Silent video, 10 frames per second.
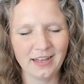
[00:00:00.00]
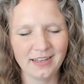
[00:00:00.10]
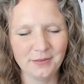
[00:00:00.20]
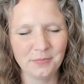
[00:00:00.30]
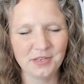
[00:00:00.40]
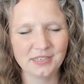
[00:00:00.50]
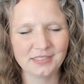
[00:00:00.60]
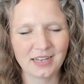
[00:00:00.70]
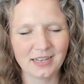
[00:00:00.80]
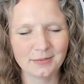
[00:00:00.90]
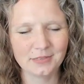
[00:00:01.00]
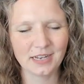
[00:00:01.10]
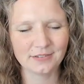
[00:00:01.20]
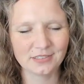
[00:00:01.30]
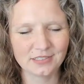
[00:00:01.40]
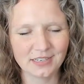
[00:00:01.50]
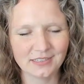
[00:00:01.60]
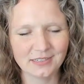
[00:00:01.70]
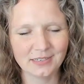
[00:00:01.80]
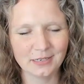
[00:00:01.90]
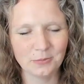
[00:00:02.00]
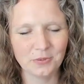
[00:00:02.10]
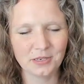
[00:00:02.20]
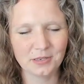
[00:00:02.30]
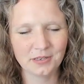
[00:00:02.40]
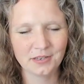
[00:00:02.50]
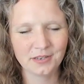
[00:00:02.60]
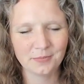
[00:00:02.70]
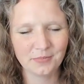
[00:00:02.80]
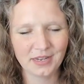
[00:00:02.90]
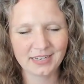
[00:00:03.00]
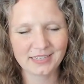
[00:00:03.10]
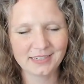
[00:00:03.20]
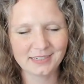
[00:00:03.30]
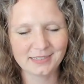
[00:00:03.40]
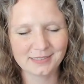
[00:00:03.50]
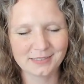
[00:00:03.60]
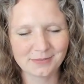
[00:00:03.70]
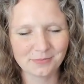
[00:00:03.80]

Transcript: it being time to have to set the guinea pig back in its